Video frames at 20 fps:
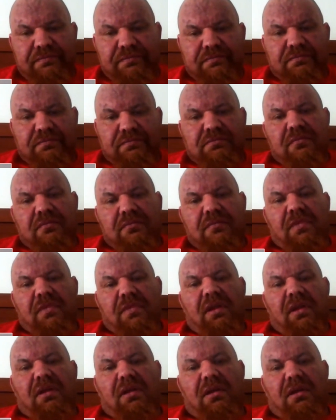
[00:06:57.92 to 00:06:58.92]
Ouch.
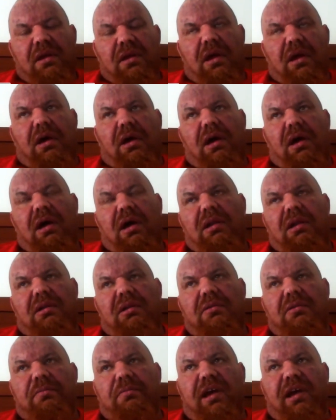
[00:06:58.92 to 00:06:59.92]

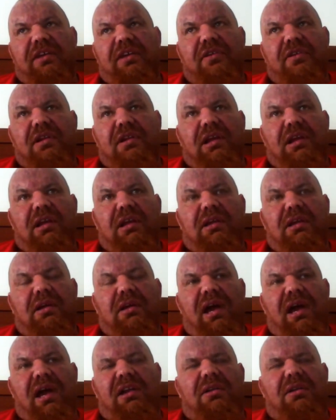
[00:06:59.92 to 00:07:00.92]
And
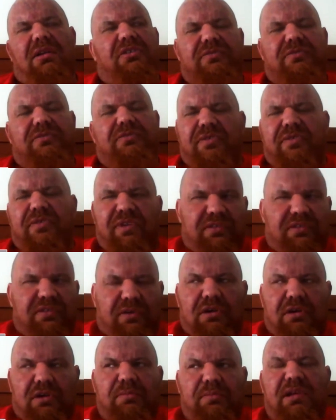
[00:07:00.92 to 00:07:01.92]
basically, I had lots of other things
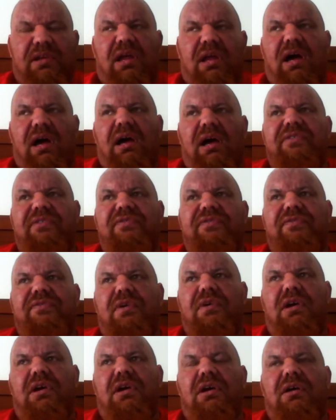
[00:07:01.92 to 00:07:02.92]
going on in my life.
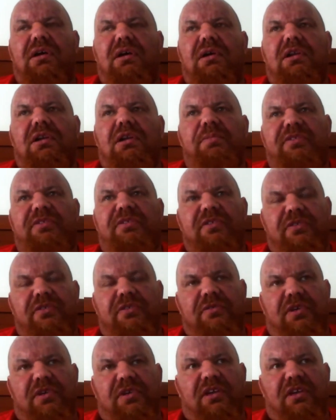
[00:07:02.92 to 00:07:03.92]
I had a business that
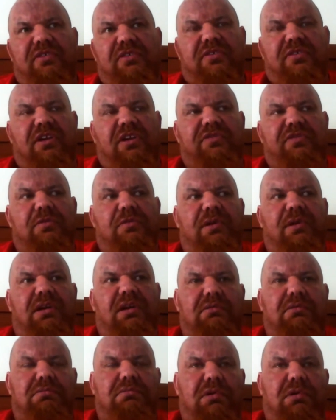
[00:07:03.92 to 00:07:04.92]
was getting successful,